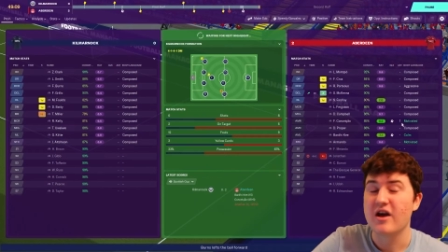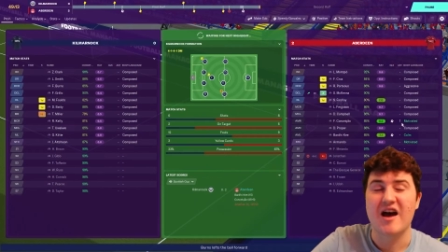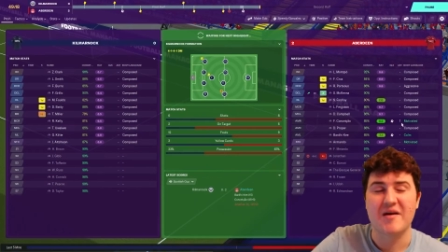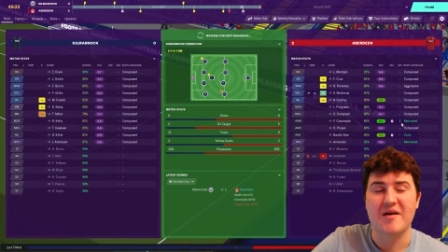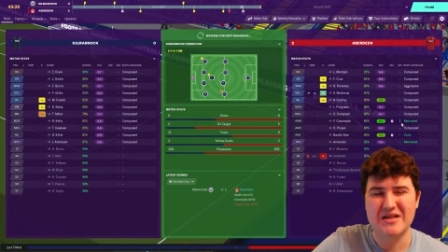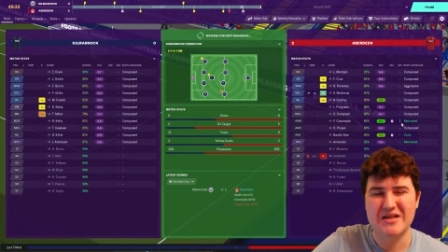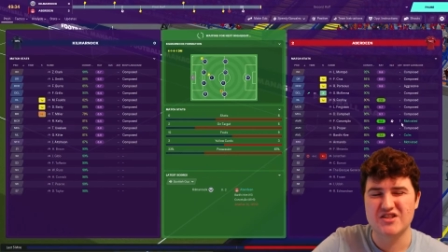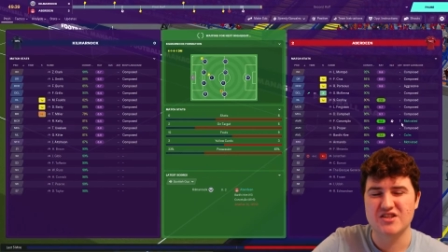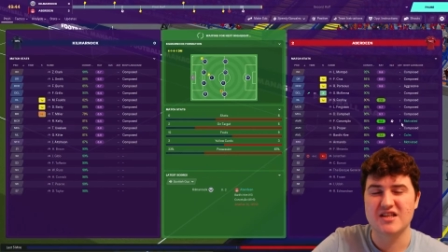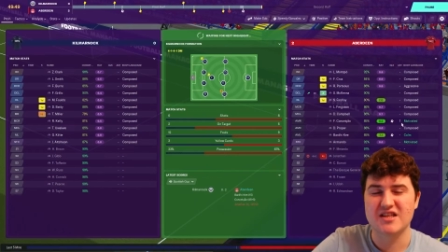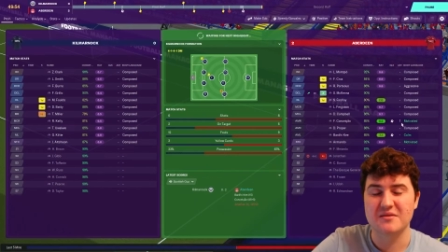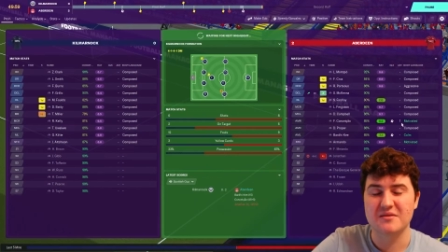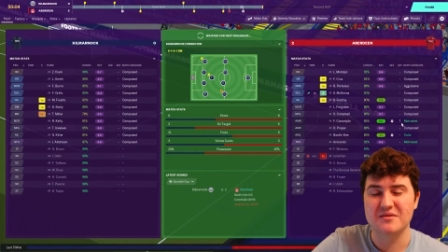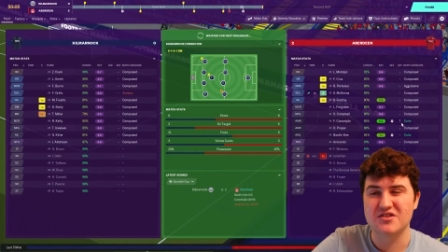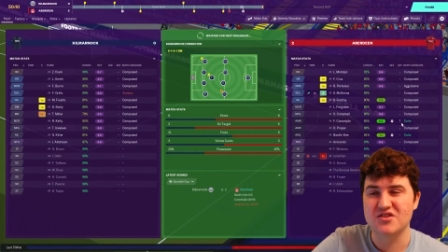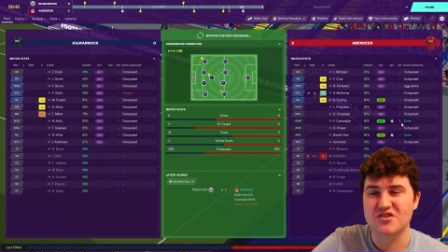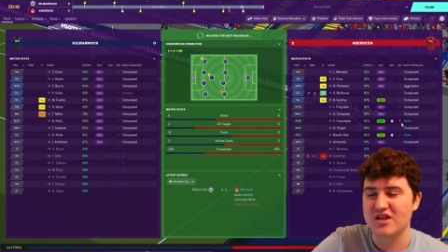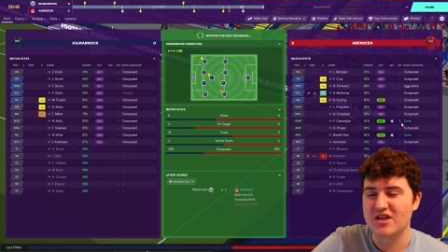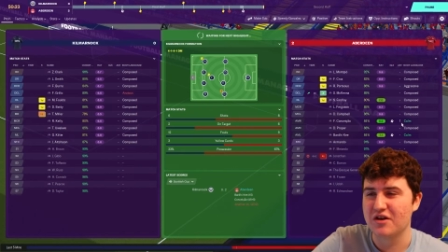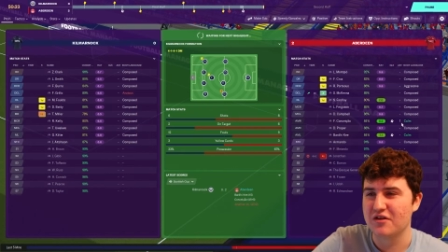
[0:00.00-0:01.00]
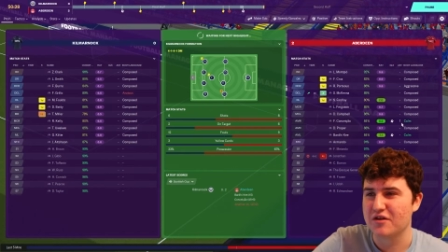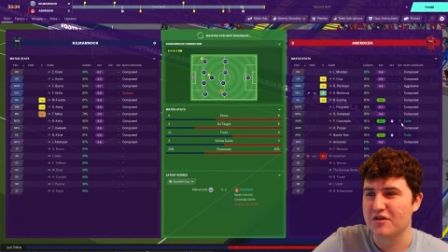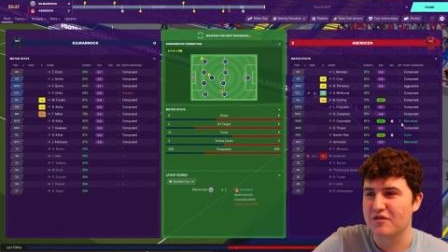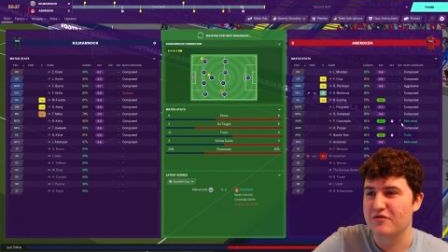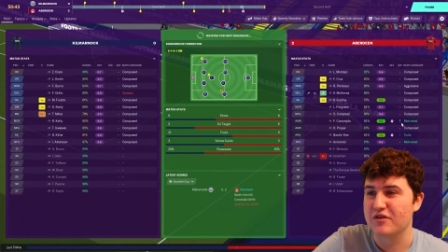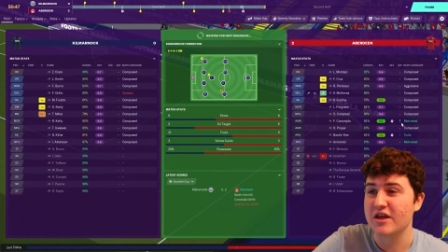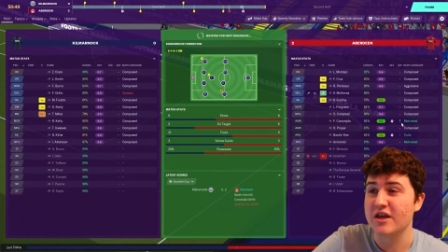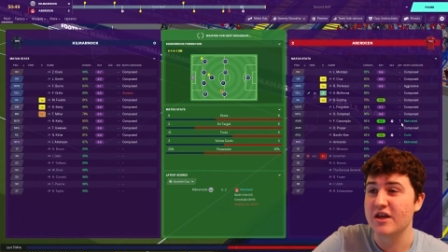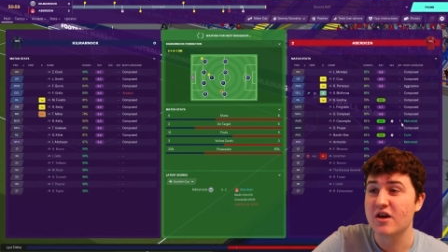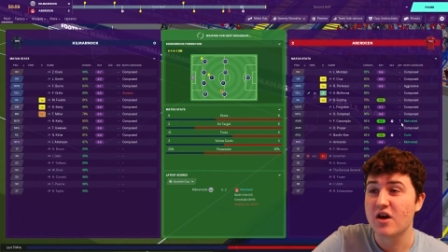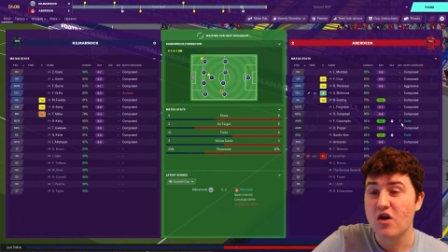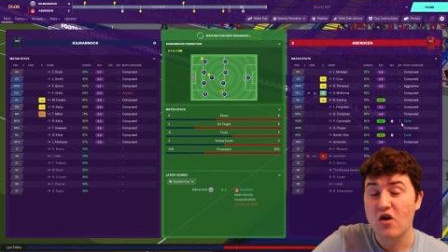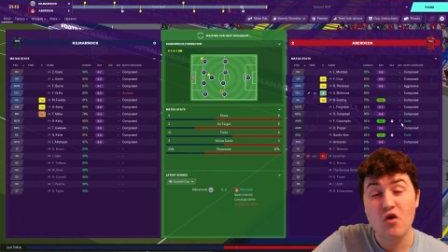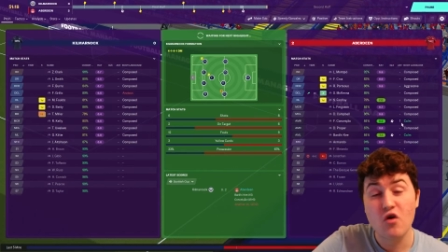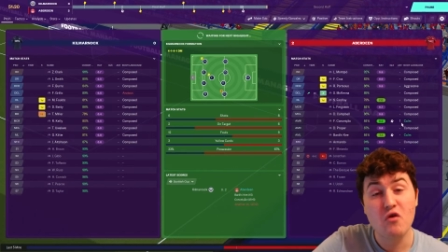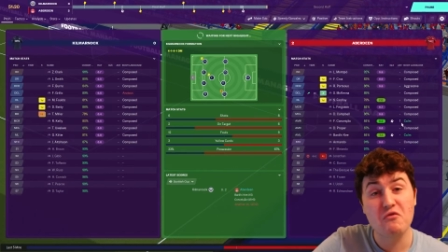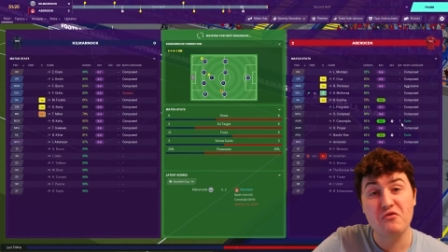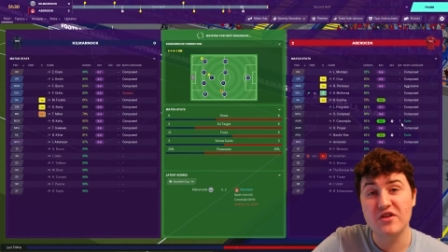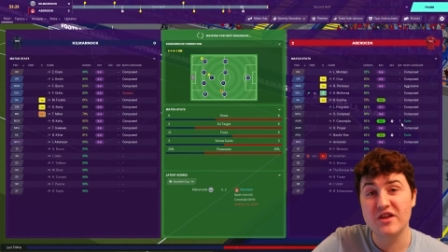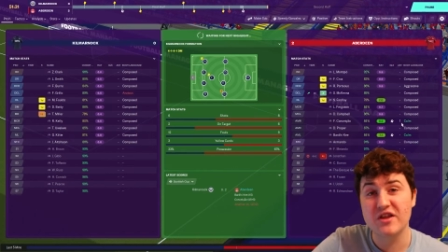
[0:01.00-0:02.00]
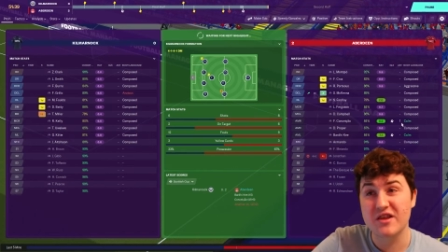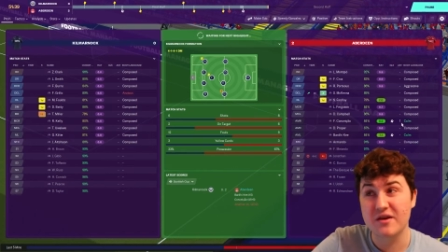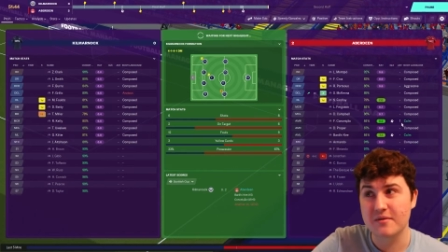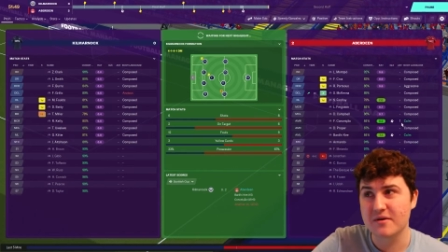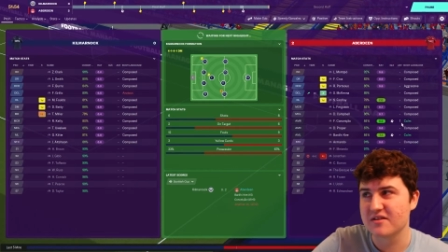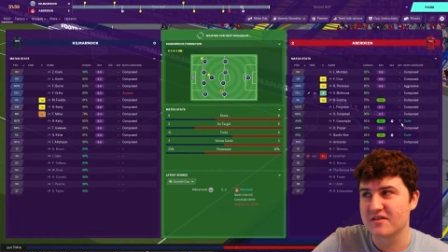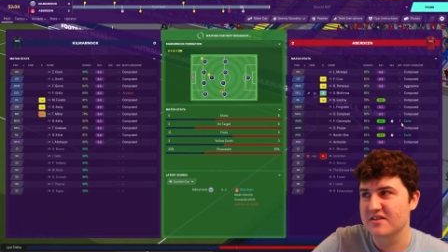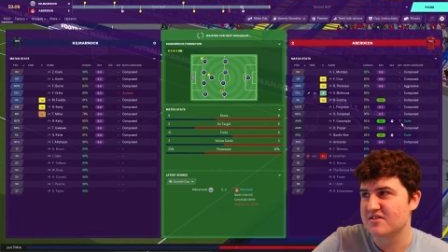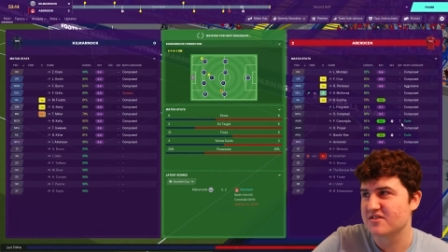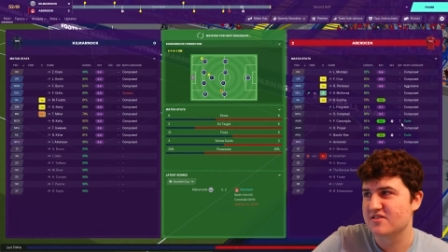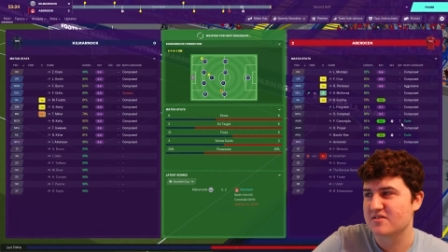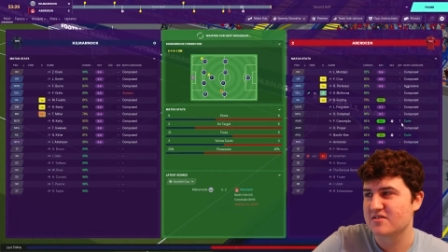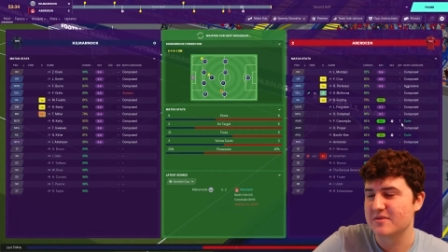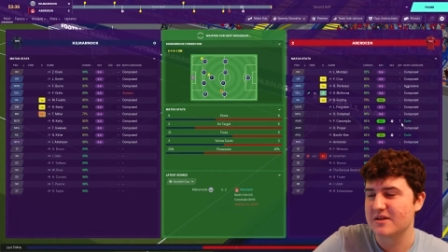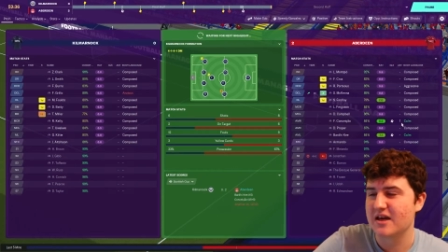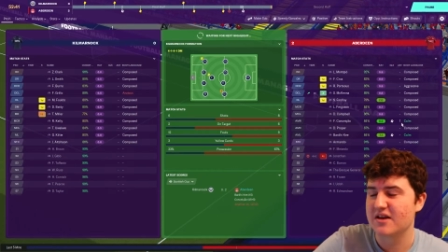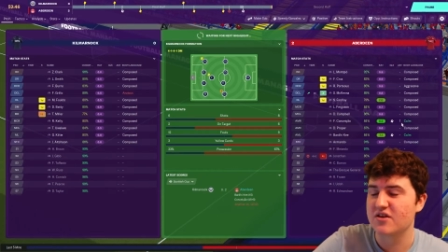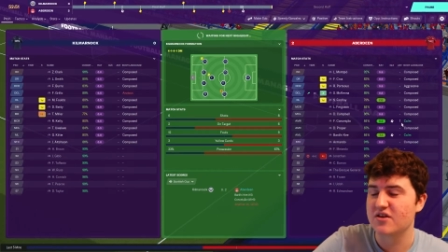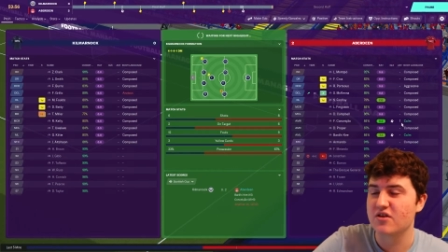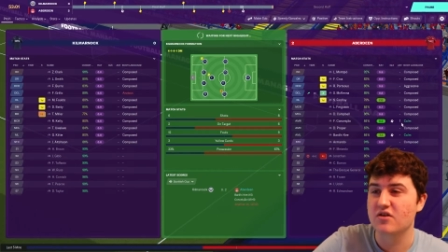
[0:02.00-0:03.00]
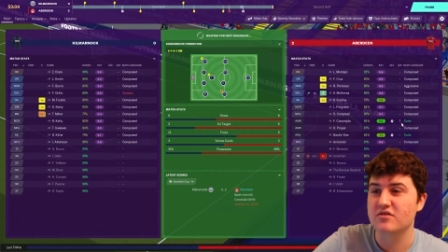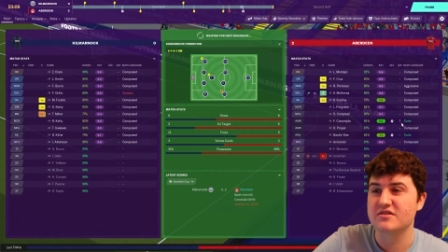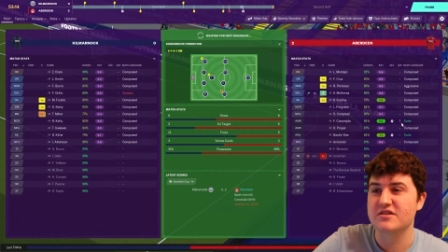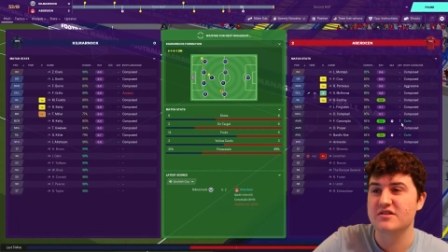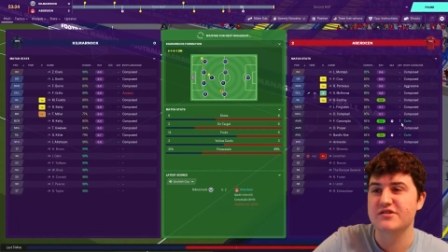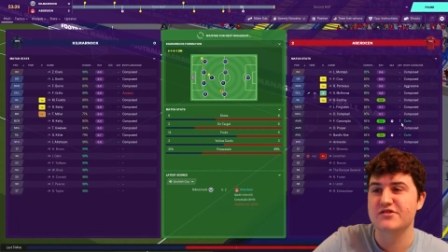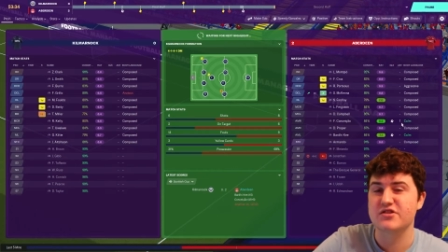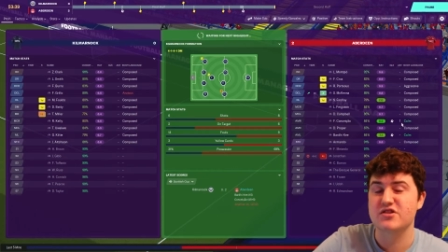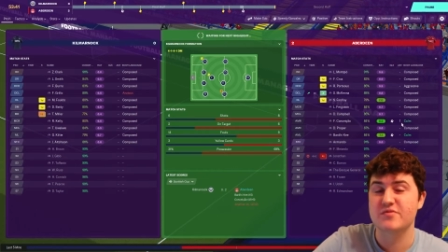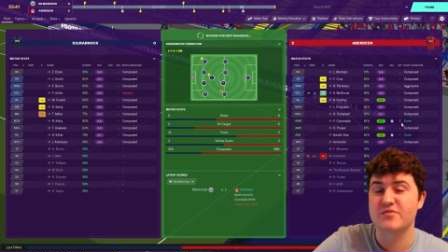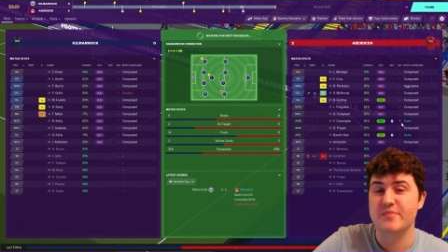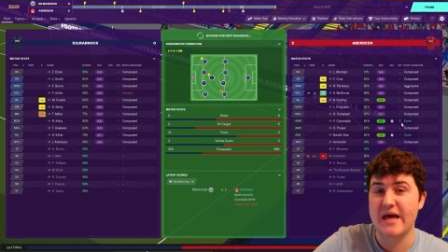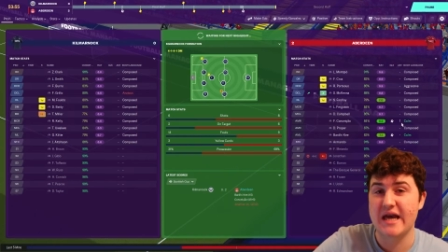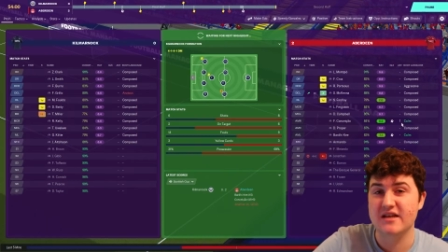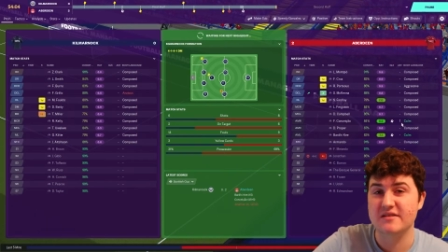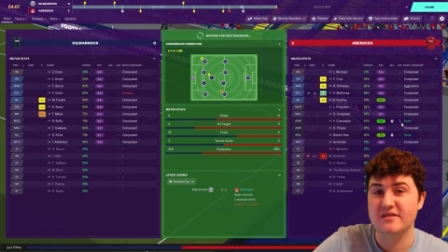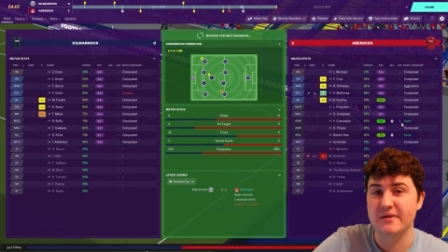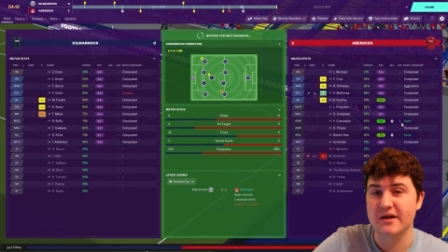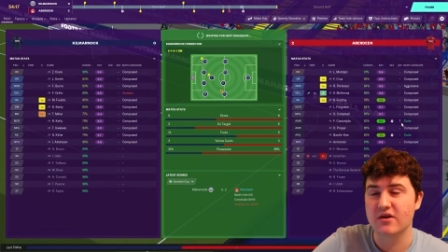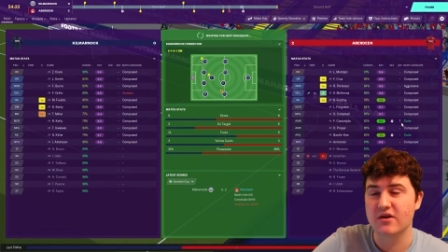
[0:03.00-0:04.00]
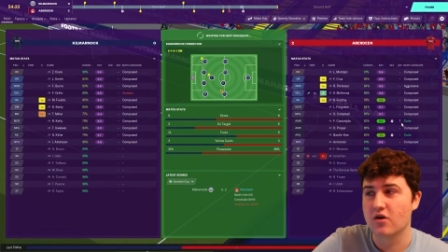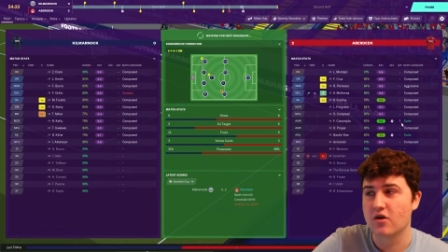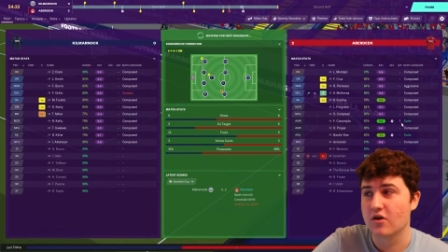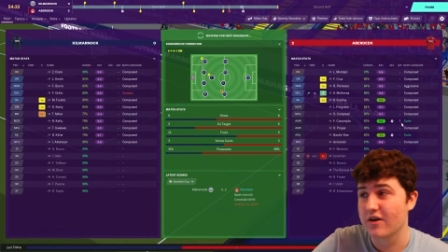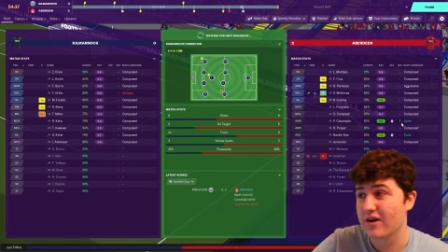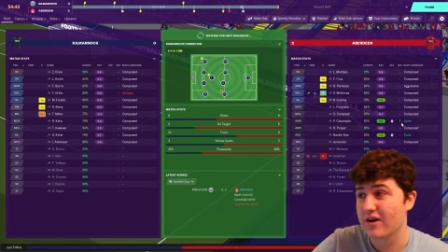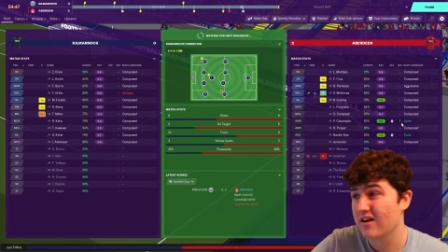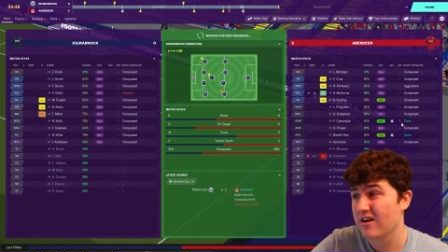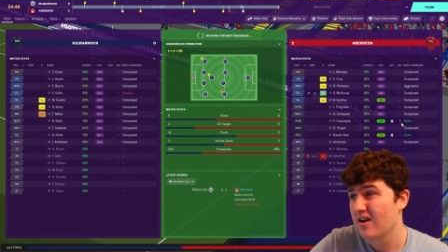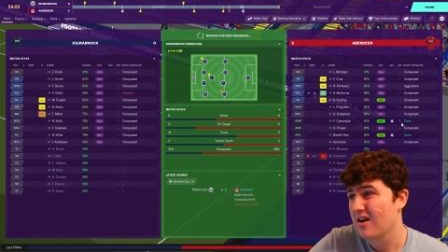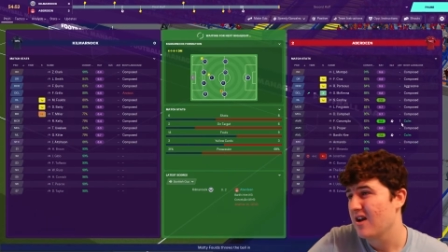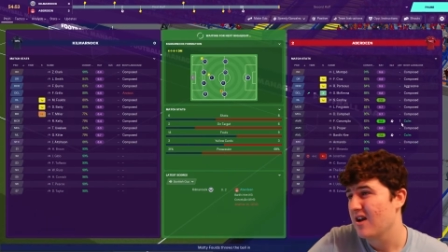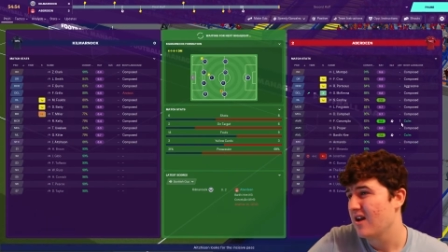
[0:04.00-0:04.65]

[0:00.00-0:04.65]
I'm actually telling them to stay on their feet. Hopefully, they will listen to me and not disrespect my honour.